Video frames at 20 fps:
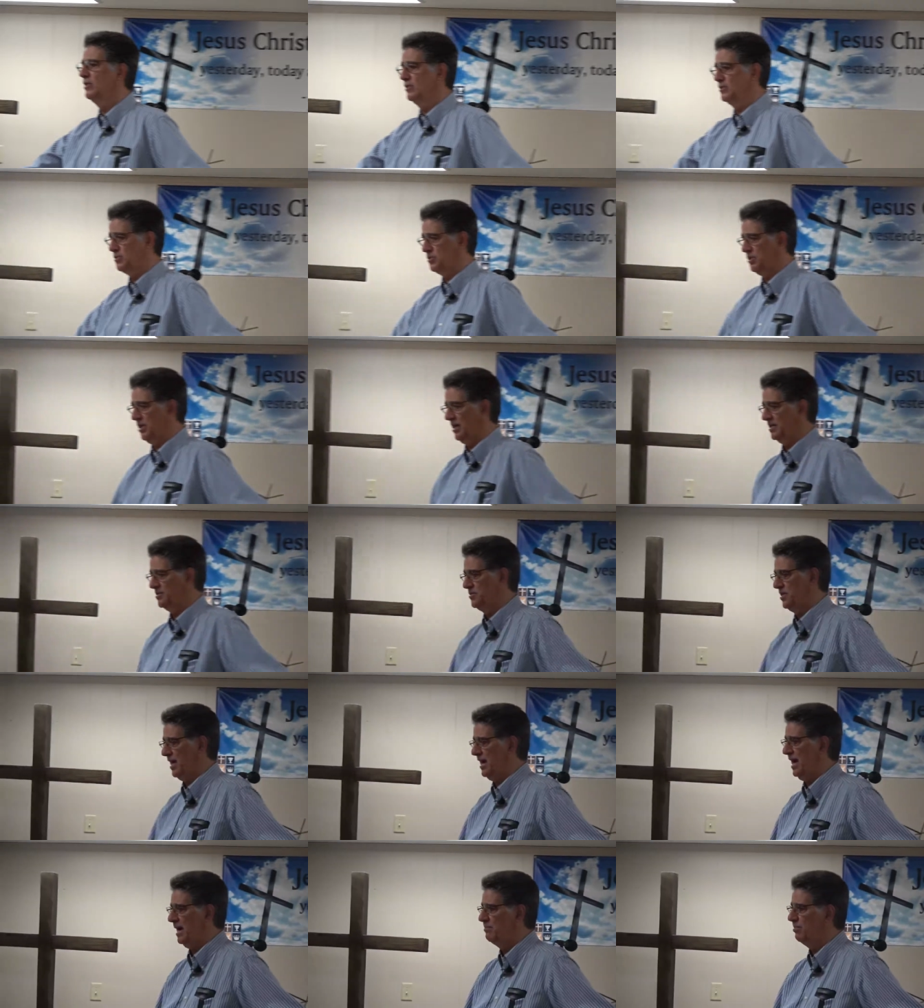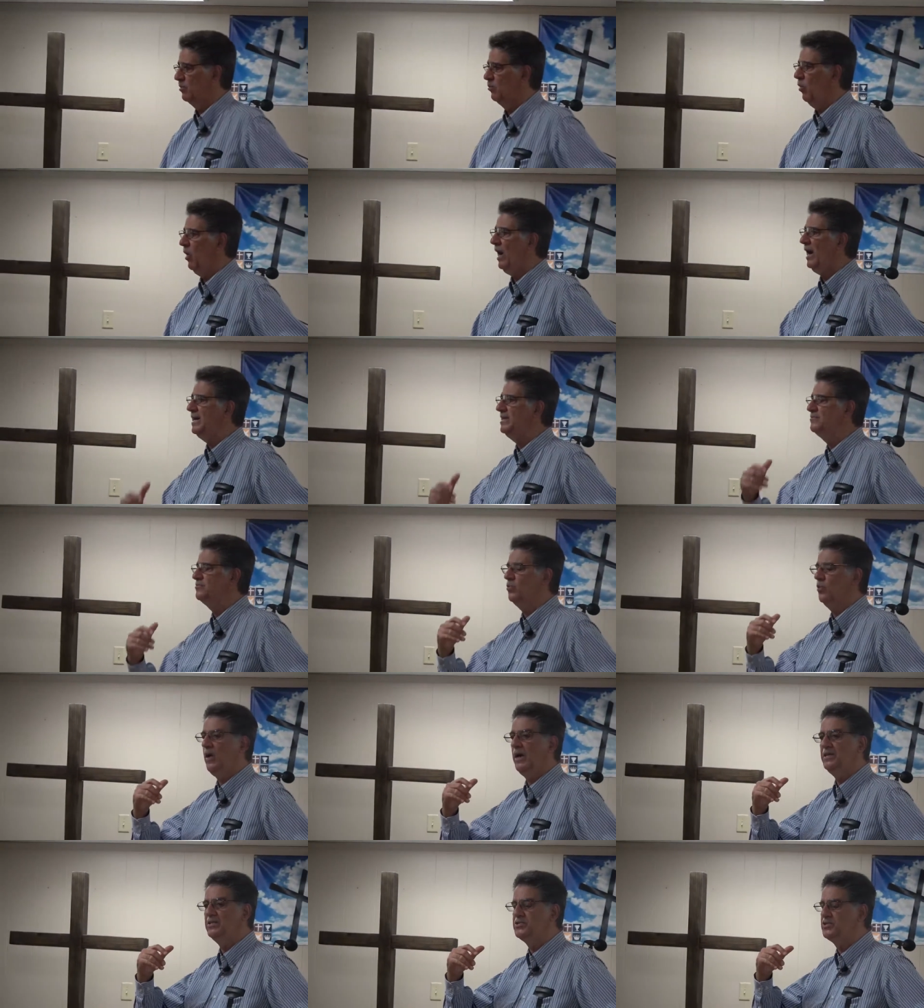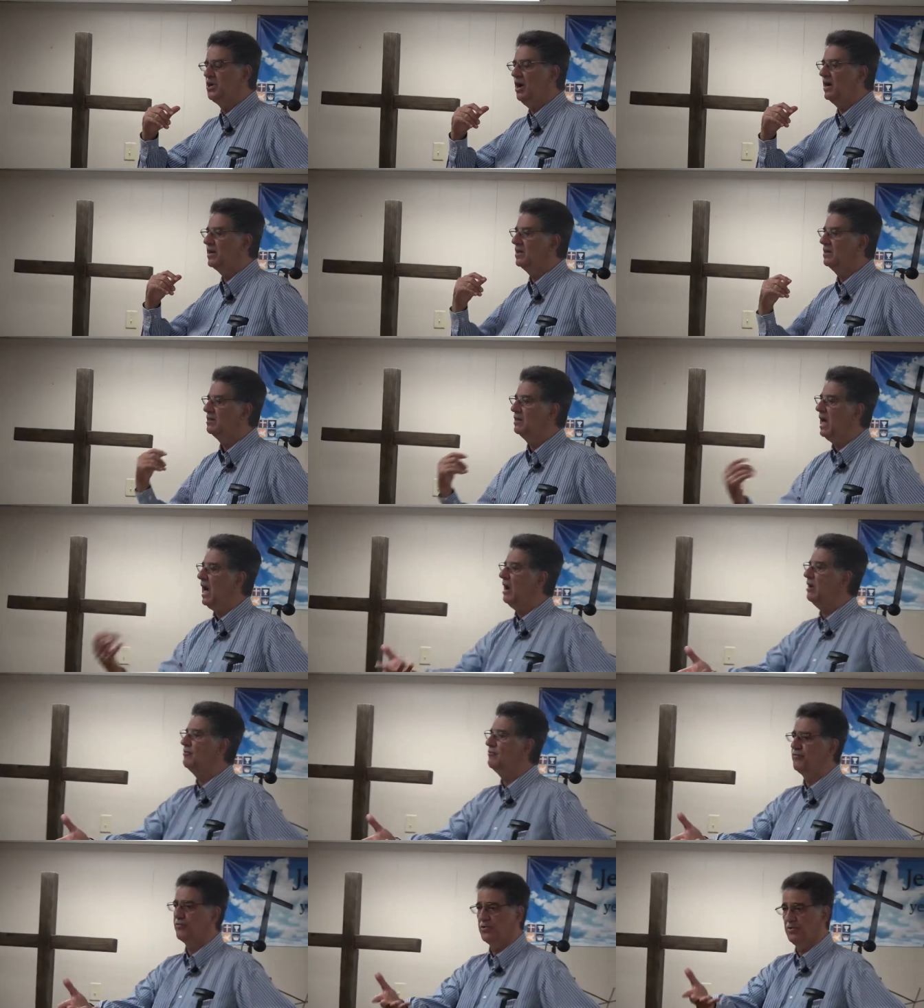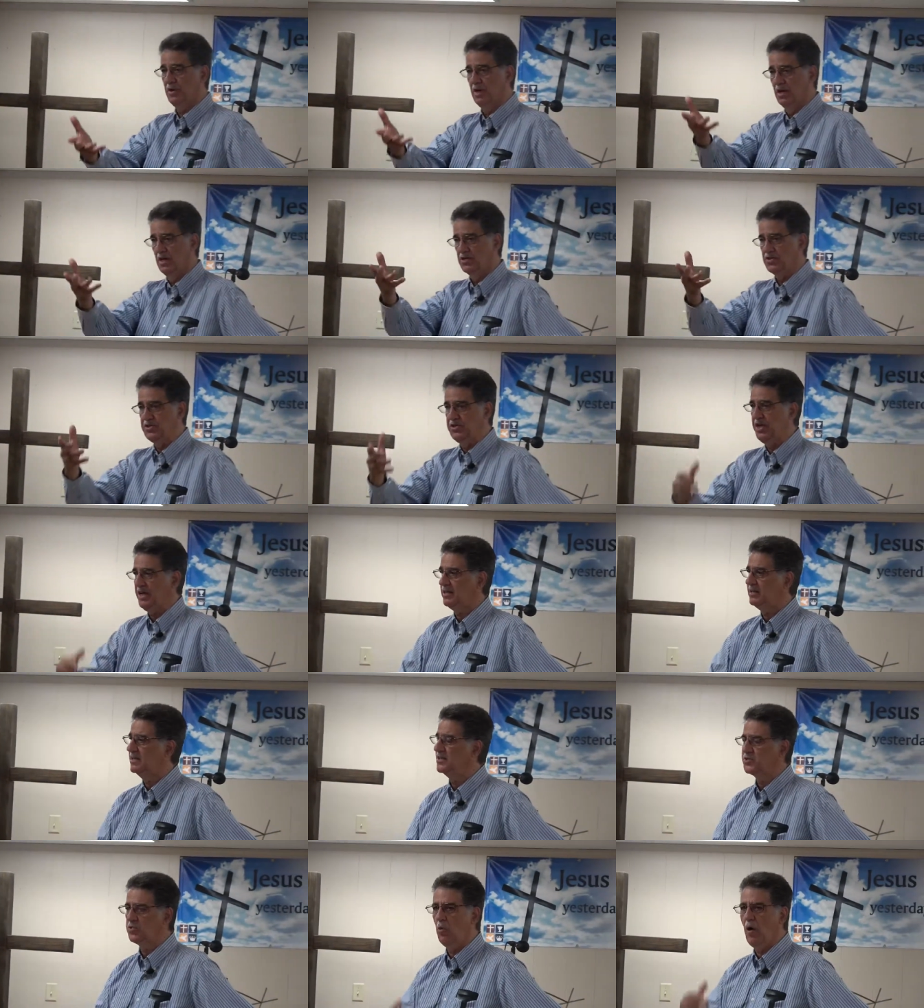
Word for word: those things to happen. Why, why does God allow for sickness?